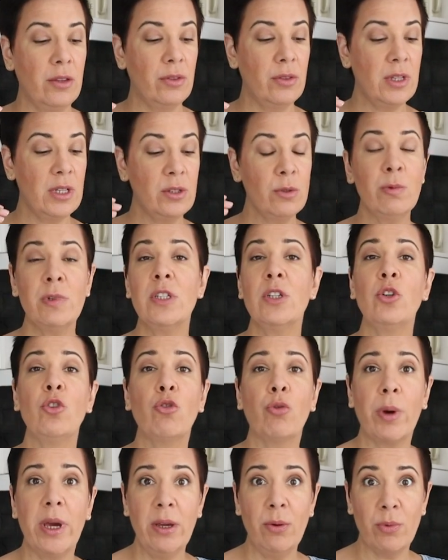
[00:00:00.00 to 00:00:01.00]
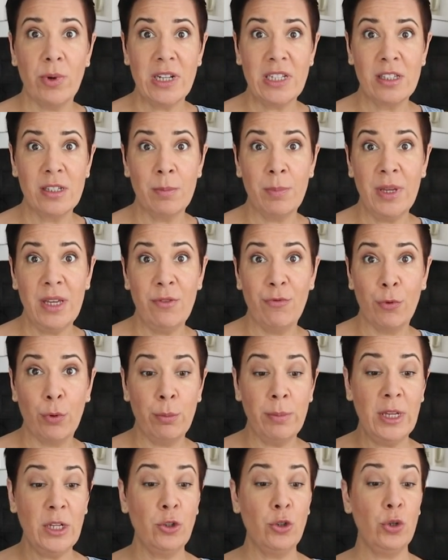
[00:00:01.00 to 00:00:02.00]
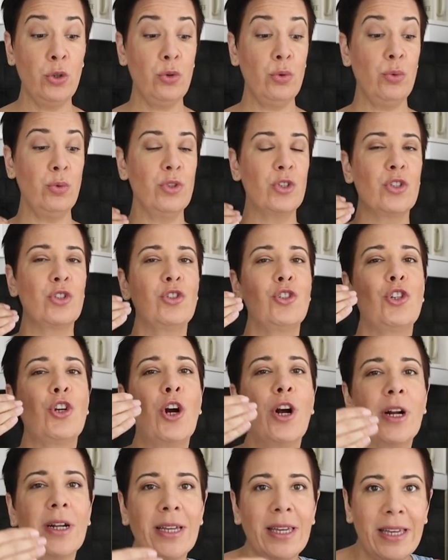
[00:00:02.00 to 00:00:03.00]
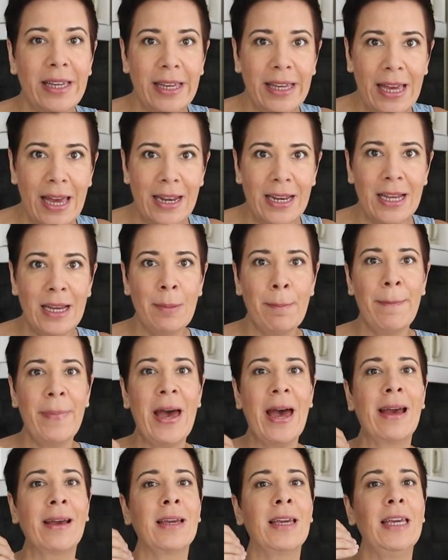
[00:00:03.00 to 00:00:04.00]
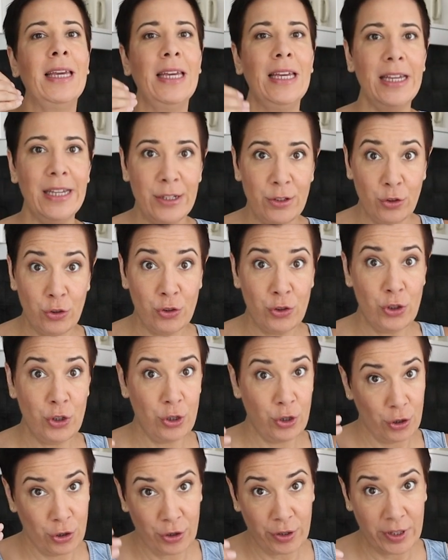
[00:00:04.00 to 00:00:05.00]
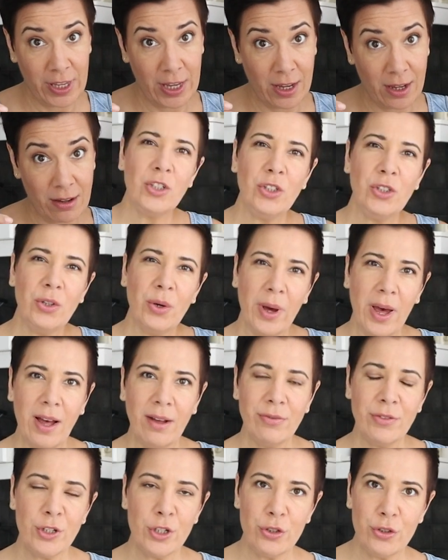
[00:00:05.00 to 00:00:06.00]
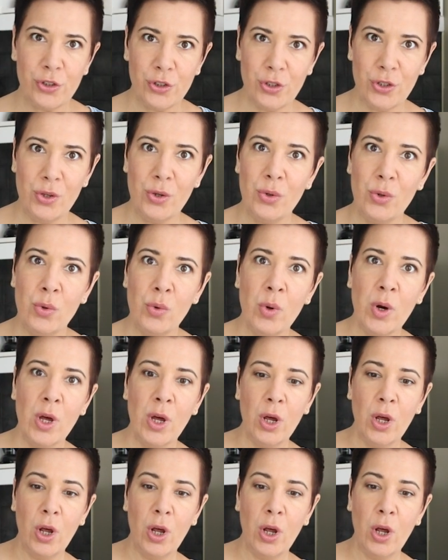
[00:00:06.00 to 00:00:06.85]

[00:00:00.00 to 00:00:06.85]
This was a great recipe for me to start getting back into cooking. You have to do